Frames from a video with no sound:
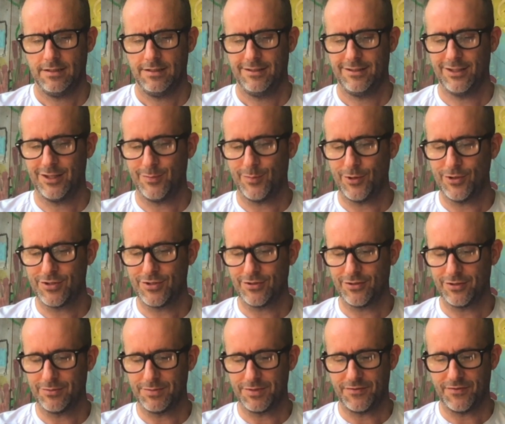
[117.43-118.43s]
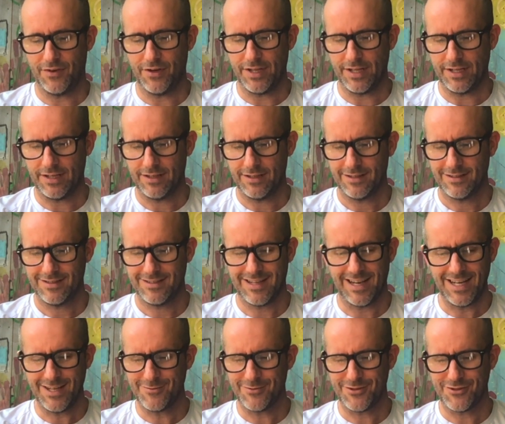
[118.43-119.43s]
The other boys thought it was funny.
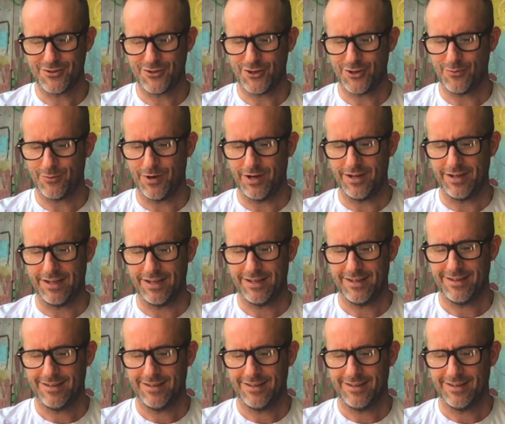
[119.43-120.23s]
Stanley wasn't sure why.